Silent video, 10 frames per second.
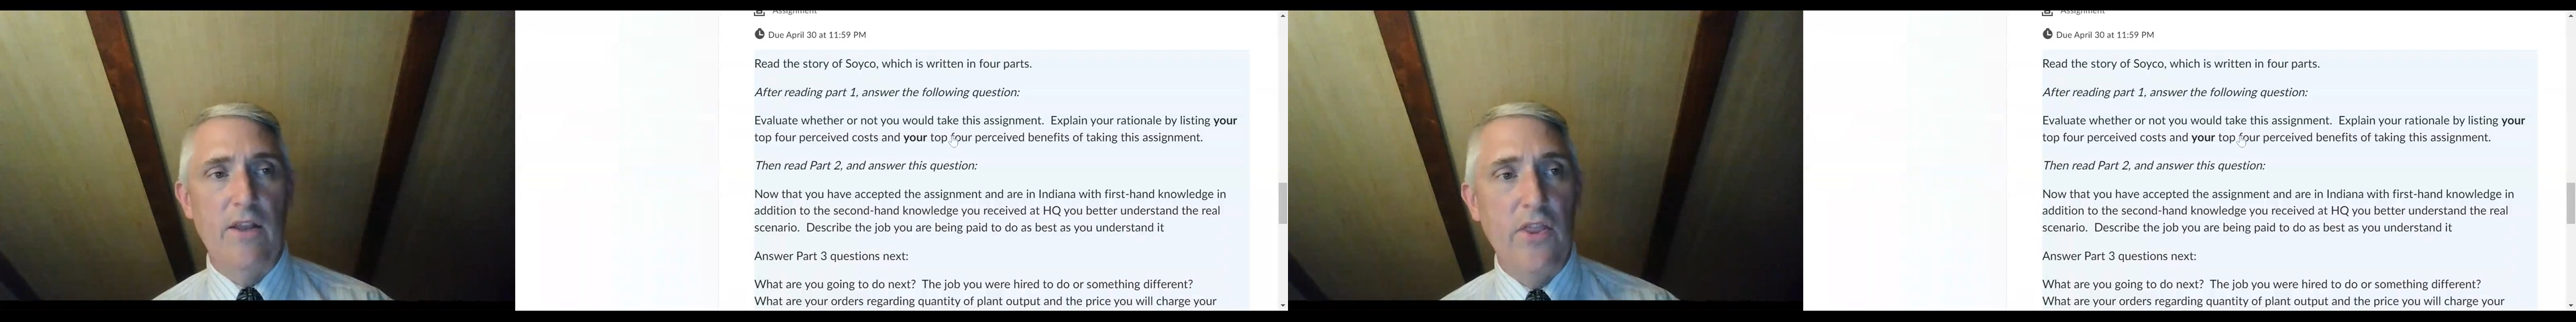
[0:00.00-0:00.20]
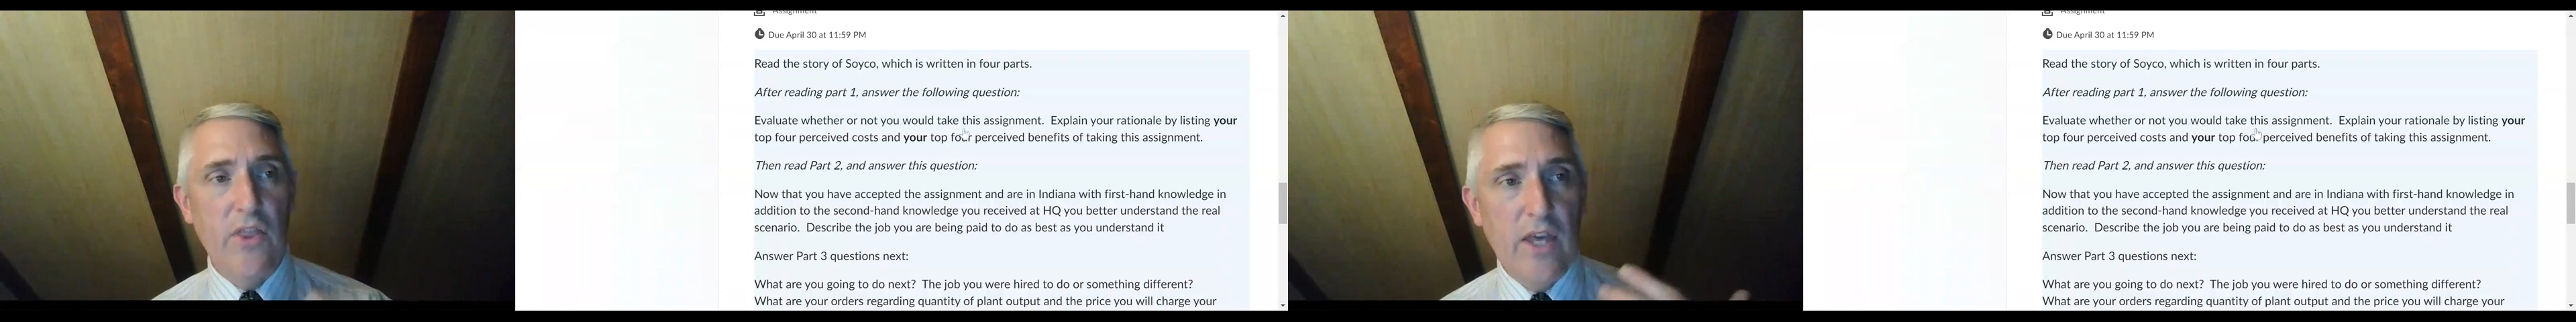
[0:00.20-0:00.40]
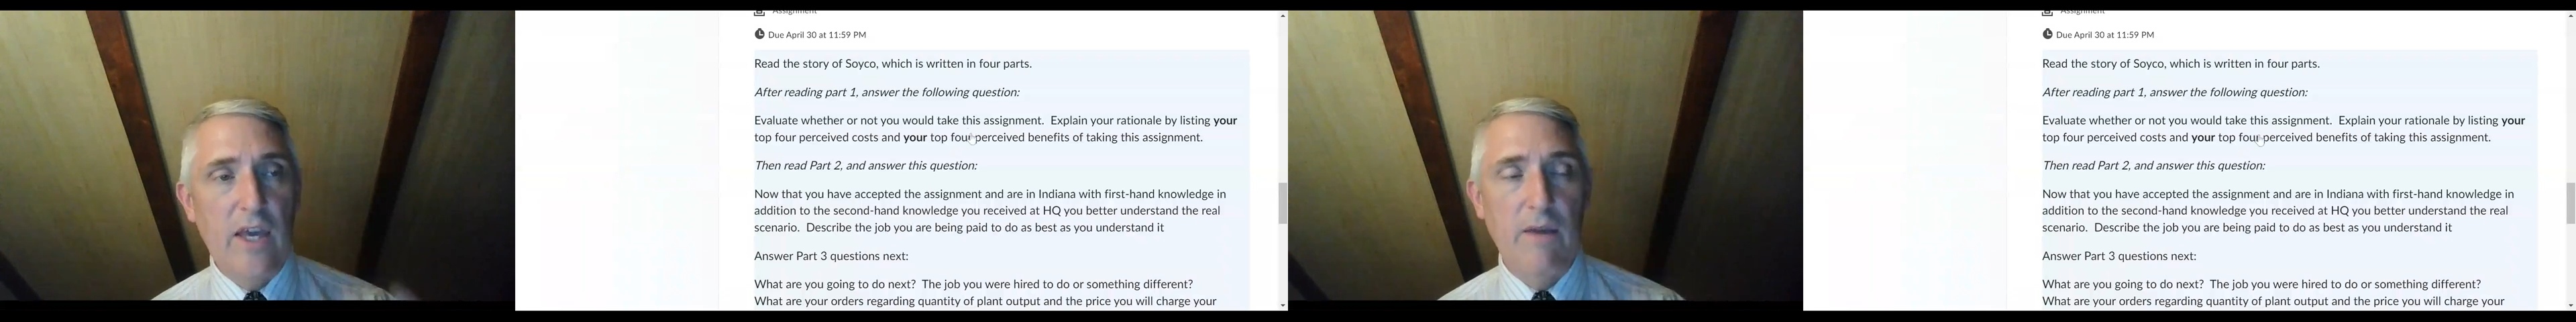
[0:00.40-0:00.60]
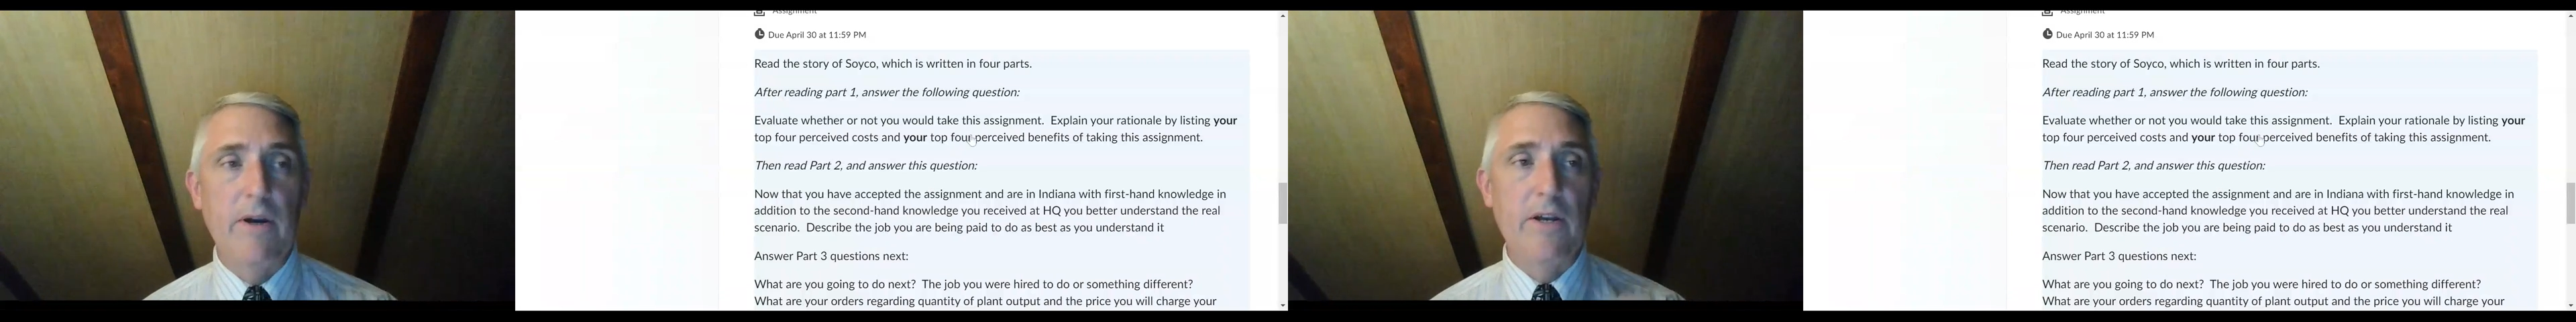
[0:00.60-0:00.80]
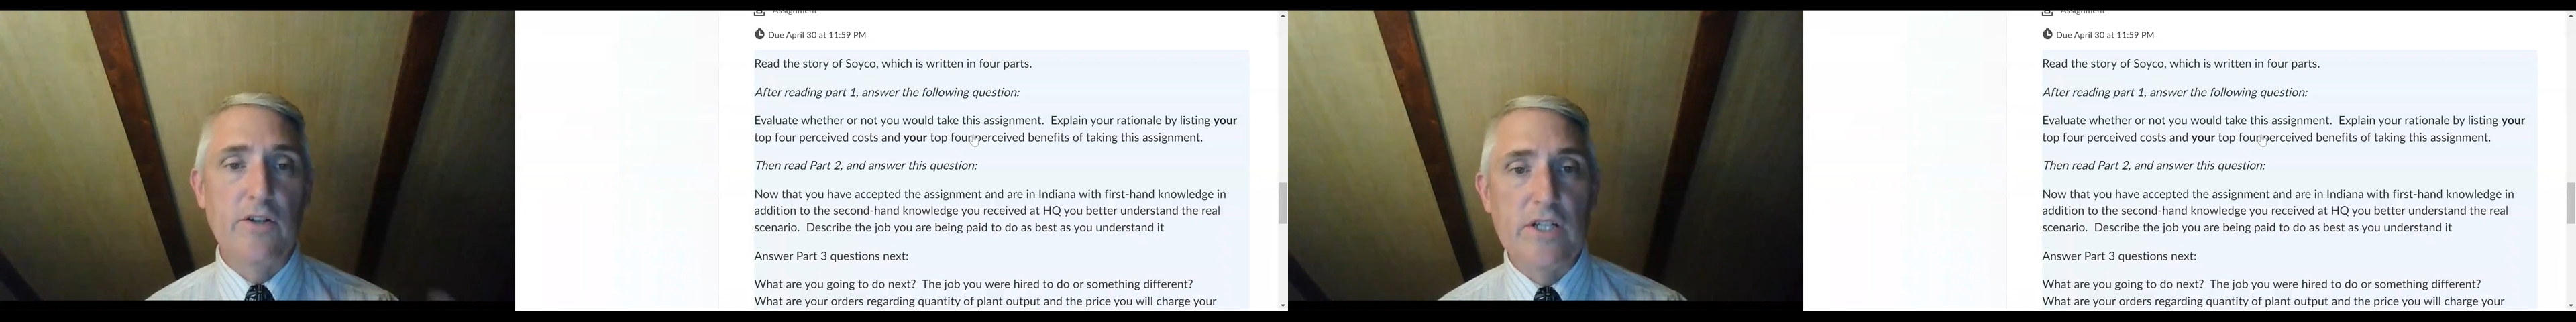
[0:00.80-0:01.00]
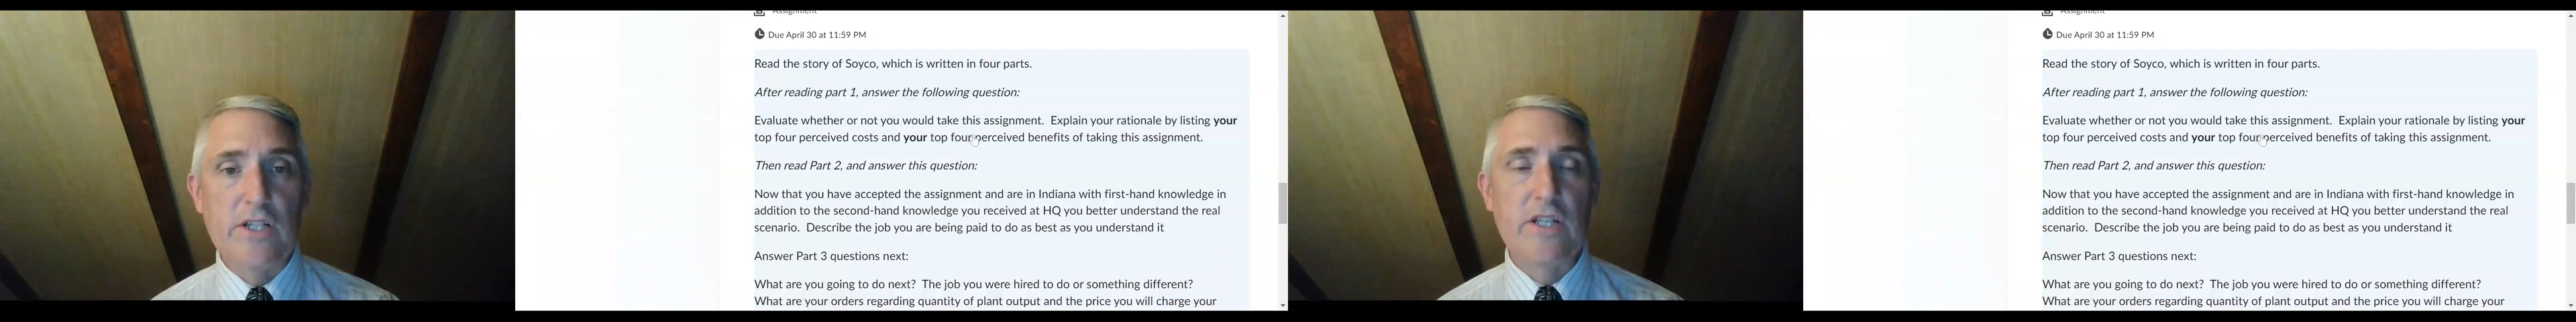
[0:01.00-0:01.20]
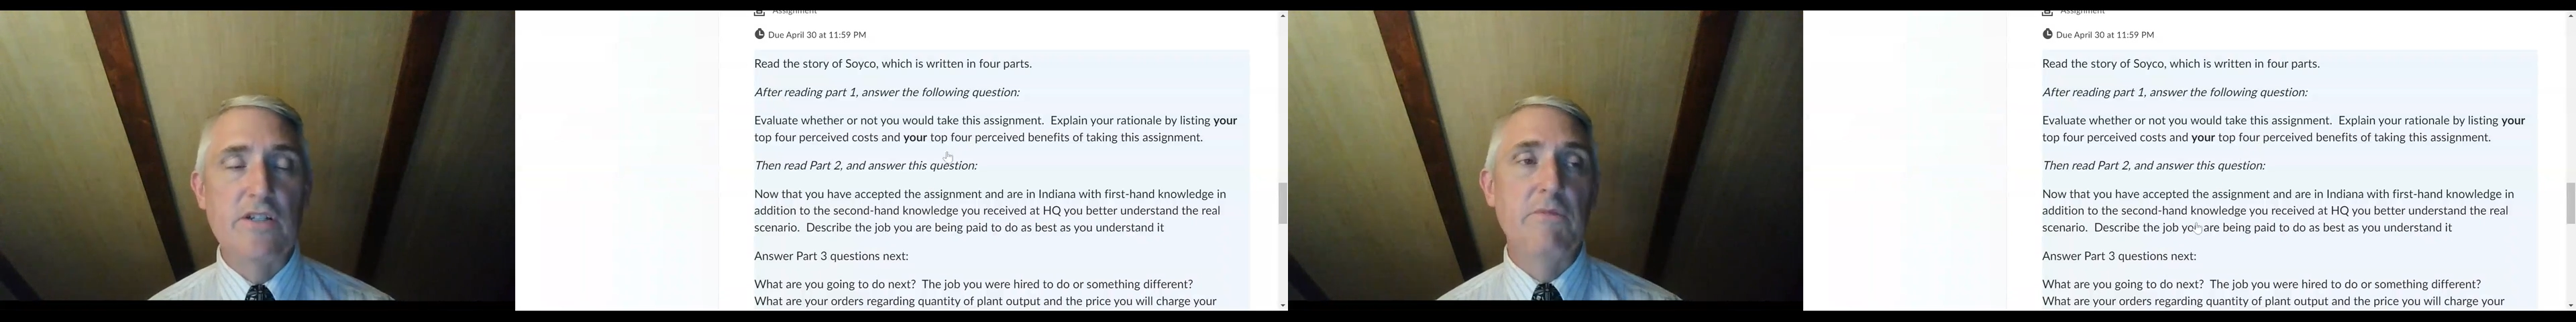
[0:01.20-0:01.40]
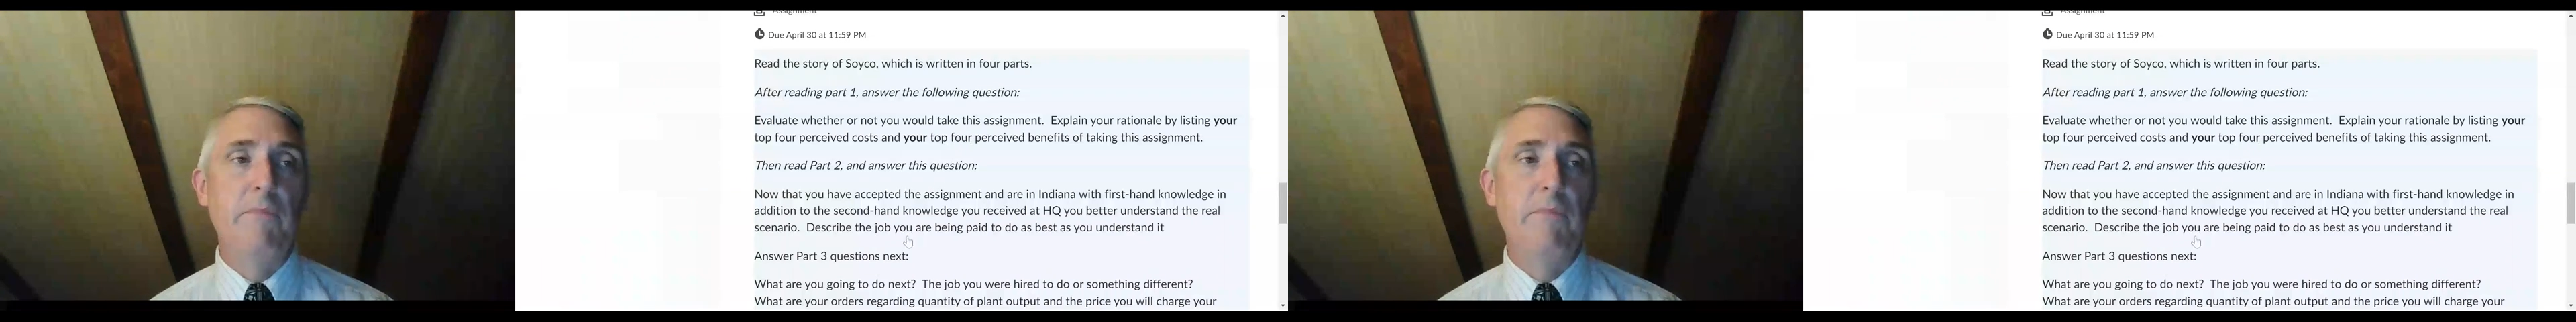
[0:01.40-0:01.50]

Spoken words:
thinking about your decision